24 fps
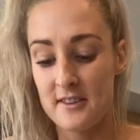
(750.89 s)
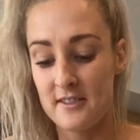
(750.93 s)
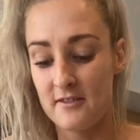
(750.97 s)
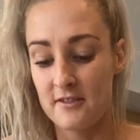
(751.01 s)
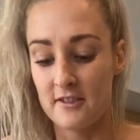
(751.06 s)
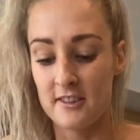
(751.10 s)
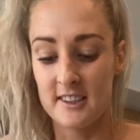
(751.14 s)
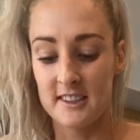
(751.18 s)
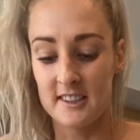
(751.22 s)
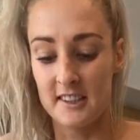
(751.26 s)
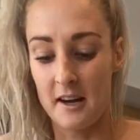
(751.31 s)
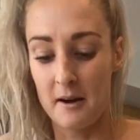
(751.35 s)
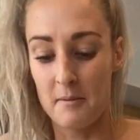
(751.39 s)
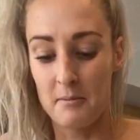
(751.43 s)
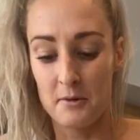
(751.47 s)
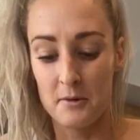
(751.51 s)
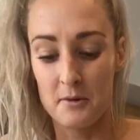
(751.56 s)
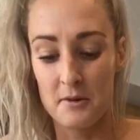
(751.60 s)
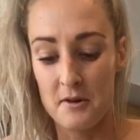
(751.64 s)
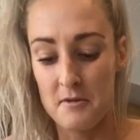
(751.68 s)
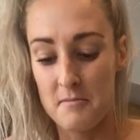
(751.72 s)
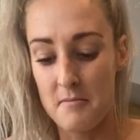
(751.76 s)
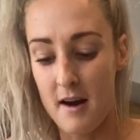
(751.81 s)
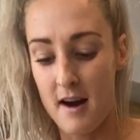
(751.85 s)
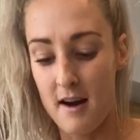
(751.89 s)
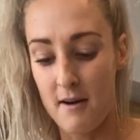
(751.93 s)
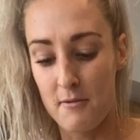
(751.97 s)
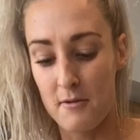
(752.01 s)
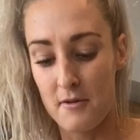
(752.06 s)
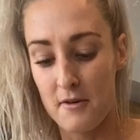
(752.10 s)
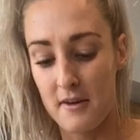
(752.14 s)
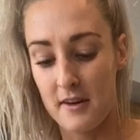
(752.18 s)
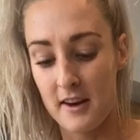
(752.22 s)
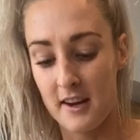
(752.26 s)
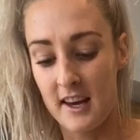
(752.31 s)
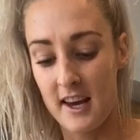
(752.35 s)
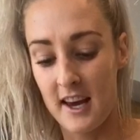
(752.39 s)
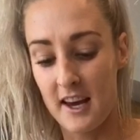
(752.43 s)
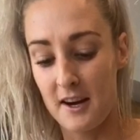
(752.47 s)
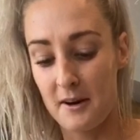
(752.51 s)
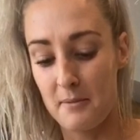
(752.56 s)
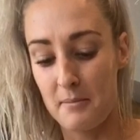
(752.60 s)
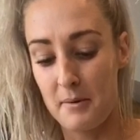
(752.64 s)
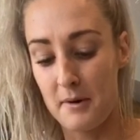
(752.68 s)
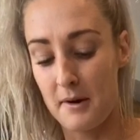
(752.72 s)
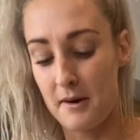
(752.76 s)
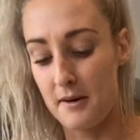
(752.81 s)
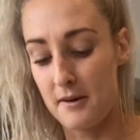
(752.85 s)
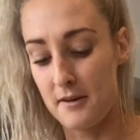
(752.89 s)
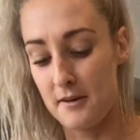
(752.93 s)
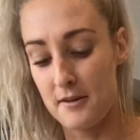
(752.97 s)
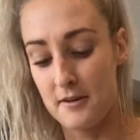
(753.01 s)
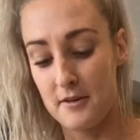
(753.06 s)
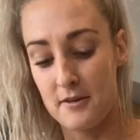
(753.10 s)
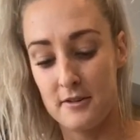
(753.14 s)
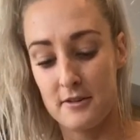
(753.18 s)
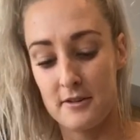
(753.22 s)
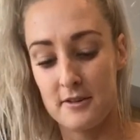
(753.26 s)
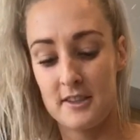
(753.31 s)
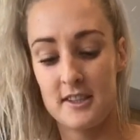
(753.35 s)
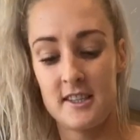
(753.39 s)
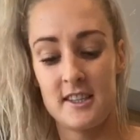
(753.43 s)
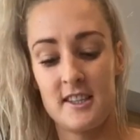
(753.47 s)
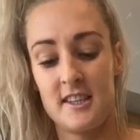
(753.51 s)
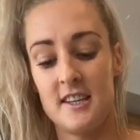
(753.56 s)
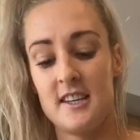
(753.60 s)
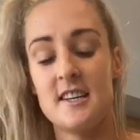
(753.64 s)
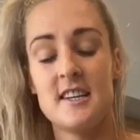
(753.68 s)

For example, you might want to catapult